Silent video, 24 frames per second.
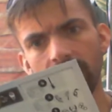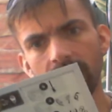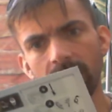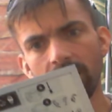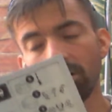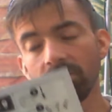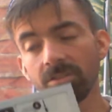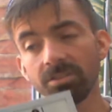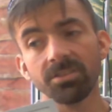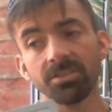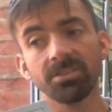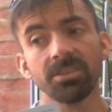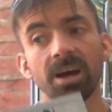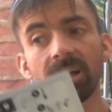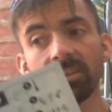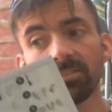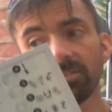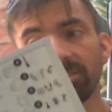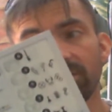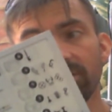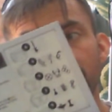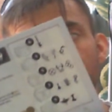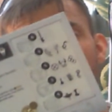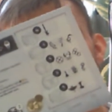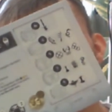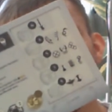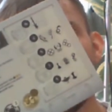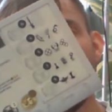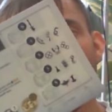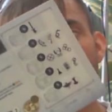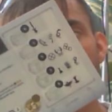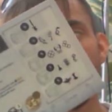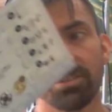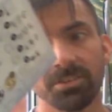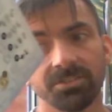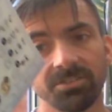Other than that, the
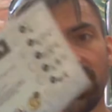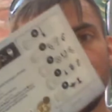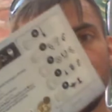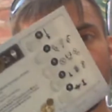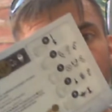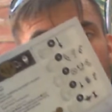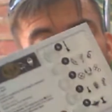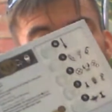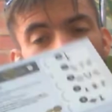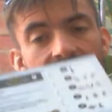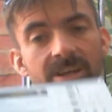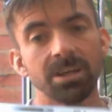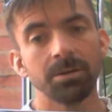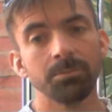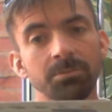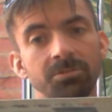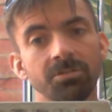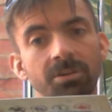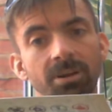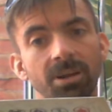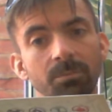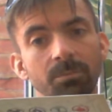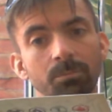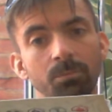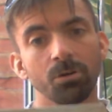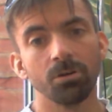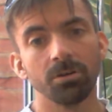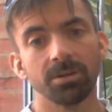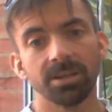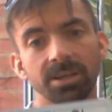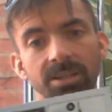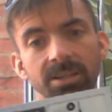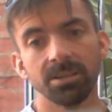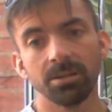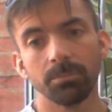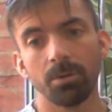stats are exactly the same as the Dragonborn
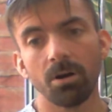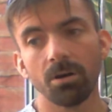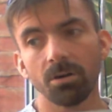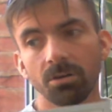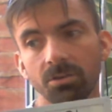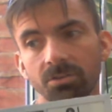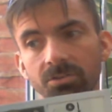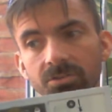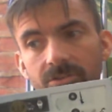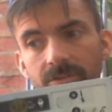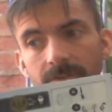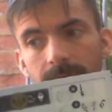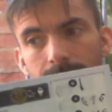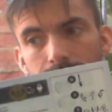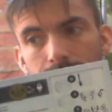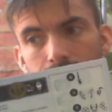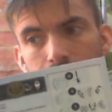in the box.